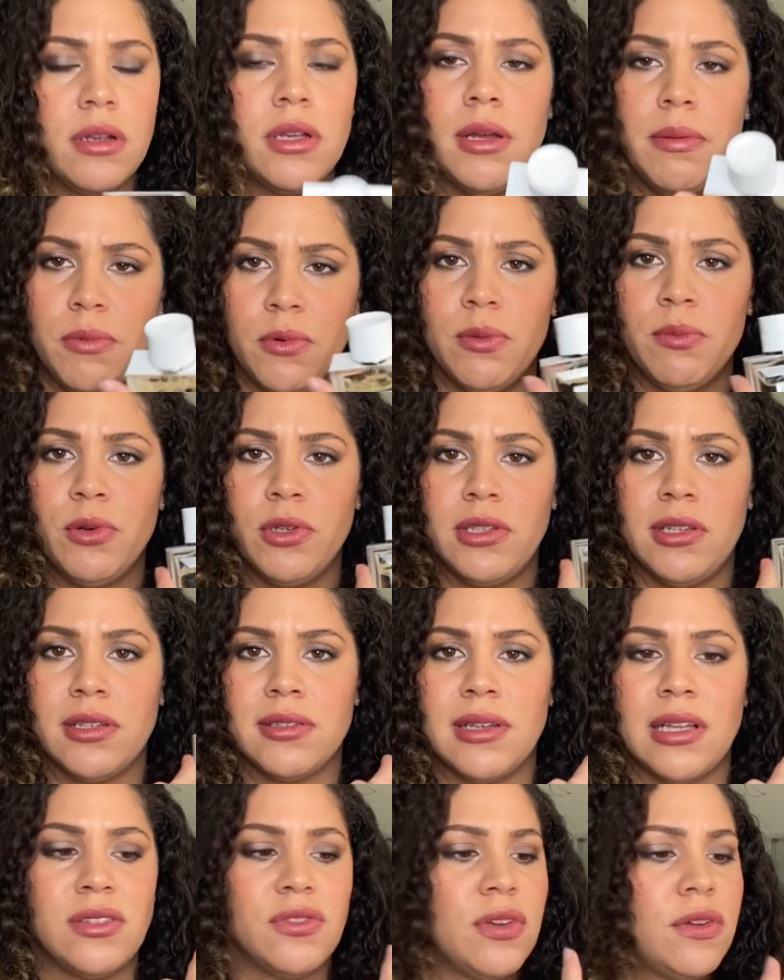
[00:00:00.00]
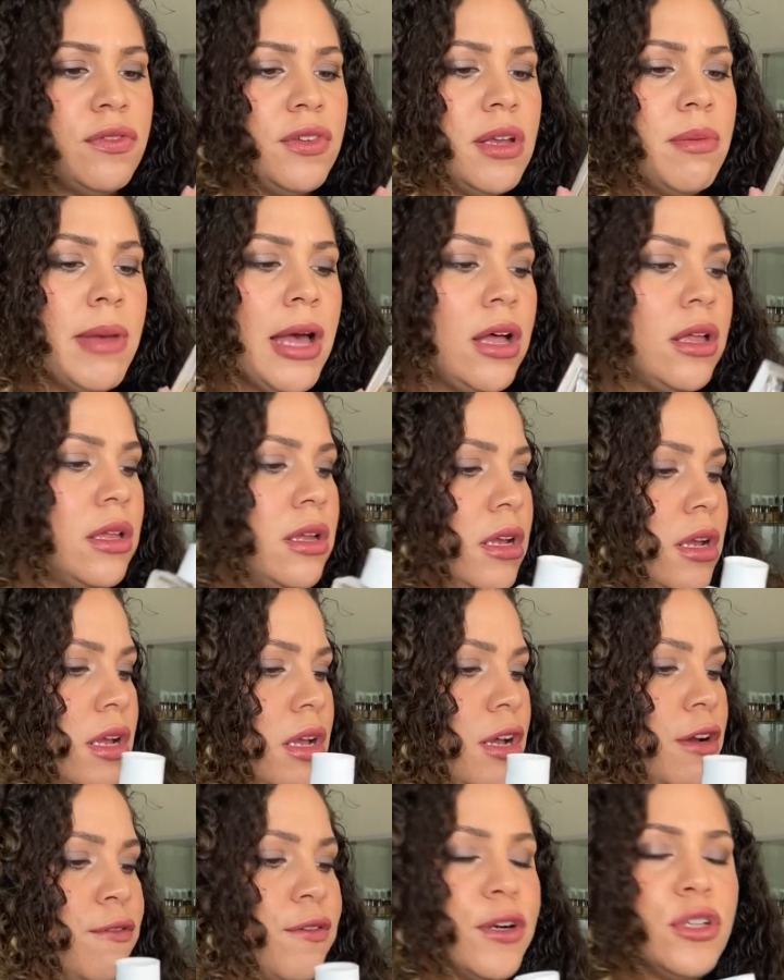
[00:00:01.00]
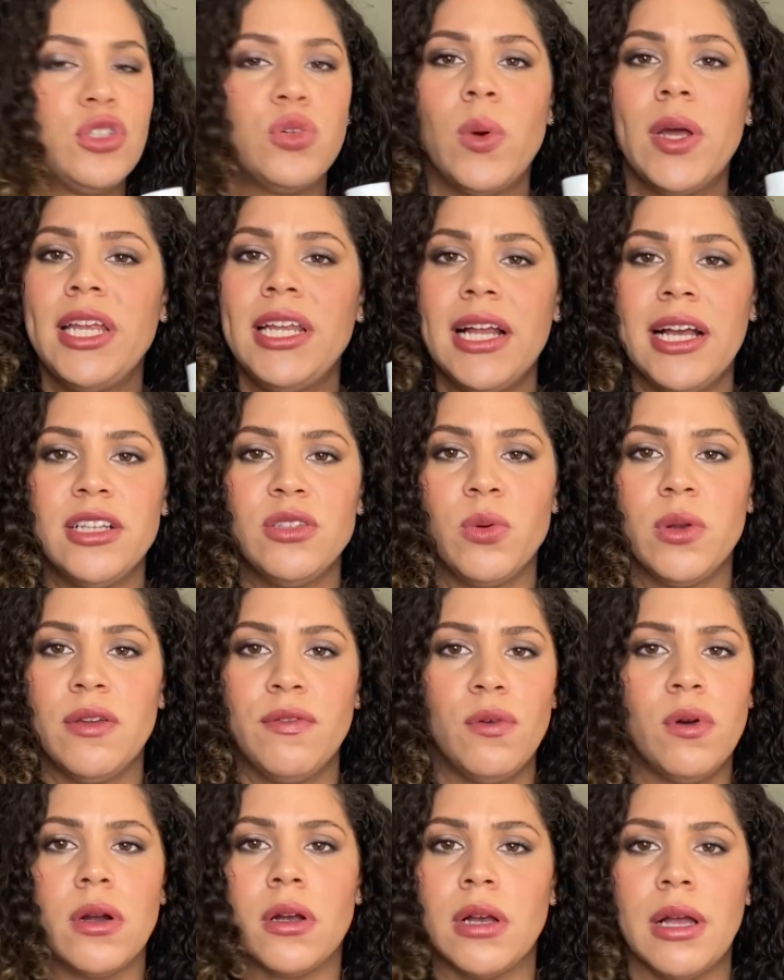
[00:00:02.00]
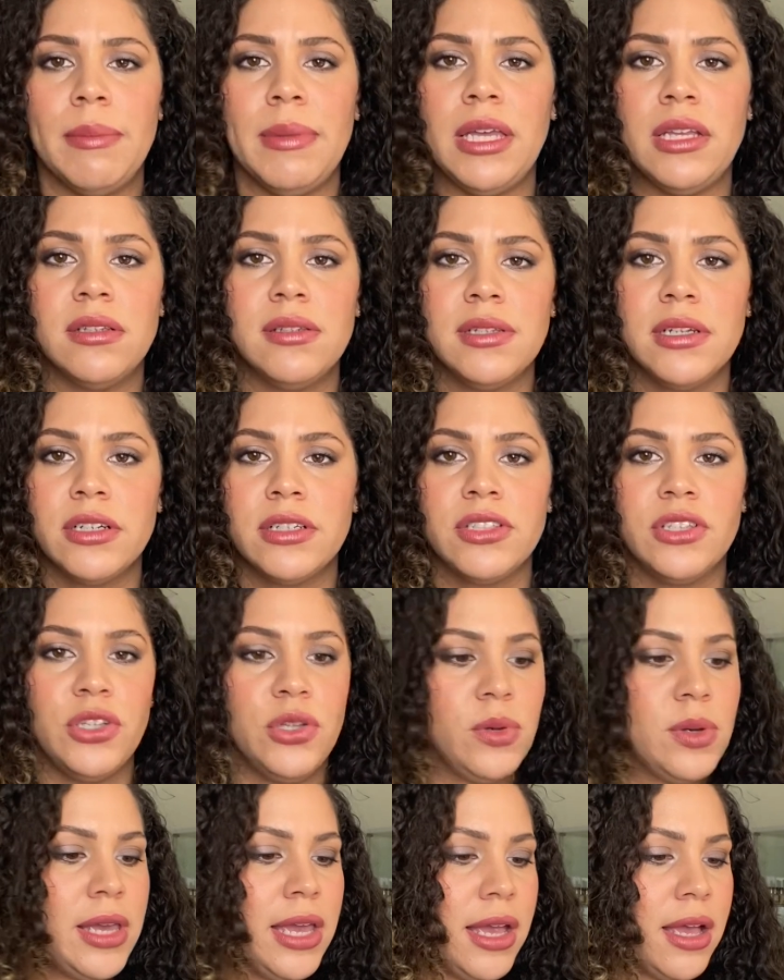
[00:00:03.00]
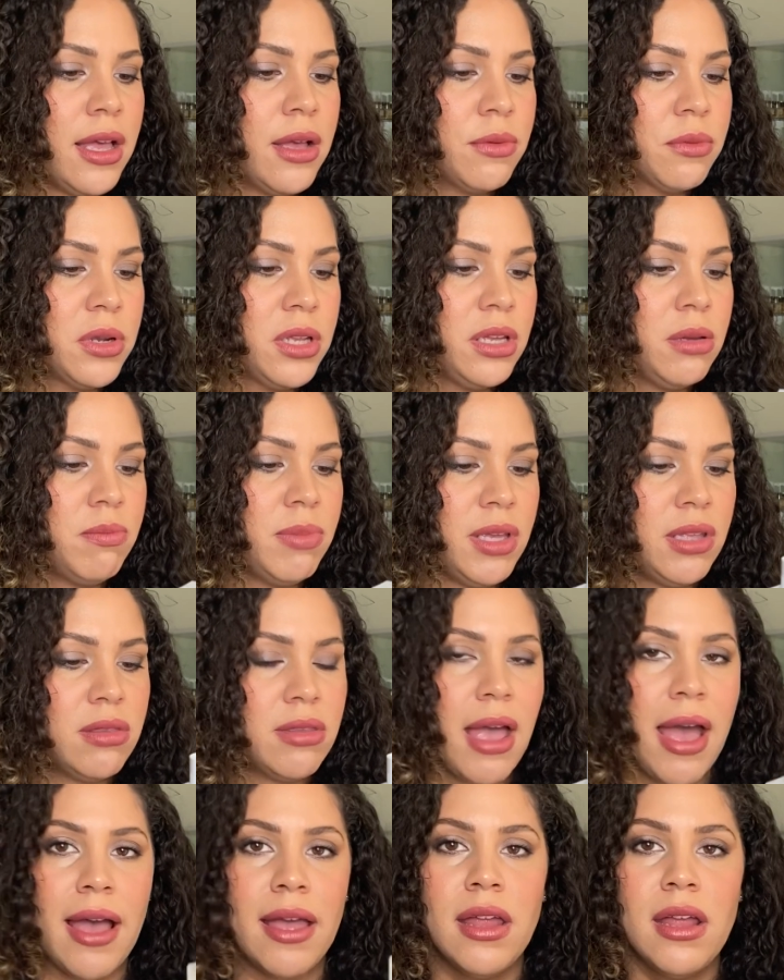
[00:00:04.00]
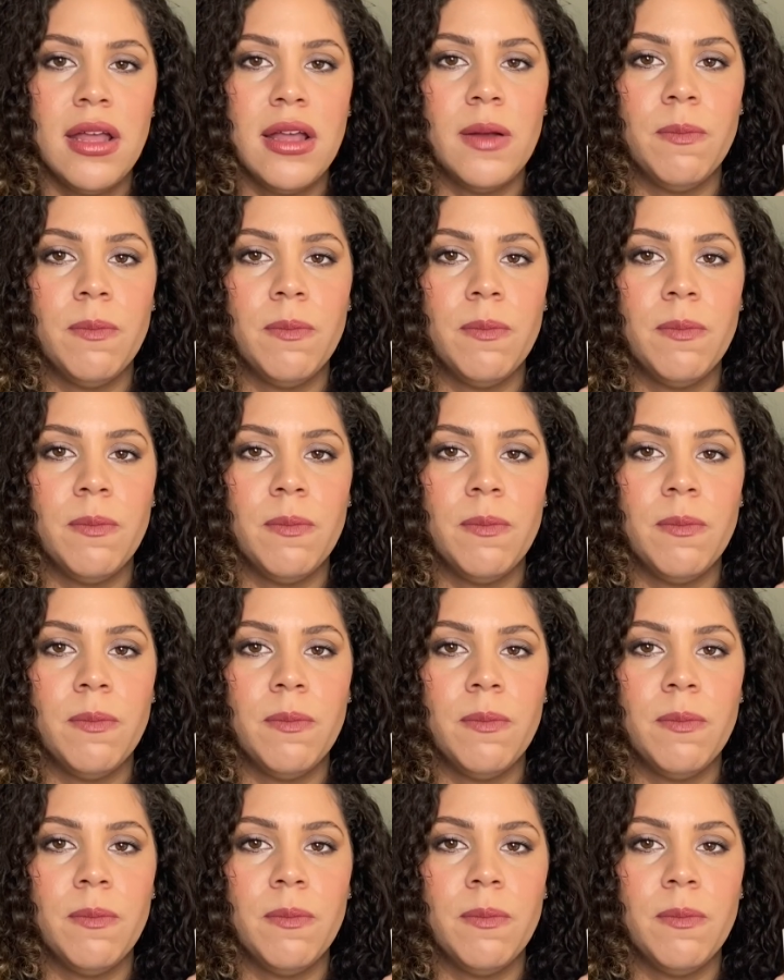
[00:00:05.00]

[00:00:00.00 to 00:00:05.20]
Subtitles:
Yep, 1.6 ounce, 50 ml for $29.24. I mean, seriously, you can't really beat that.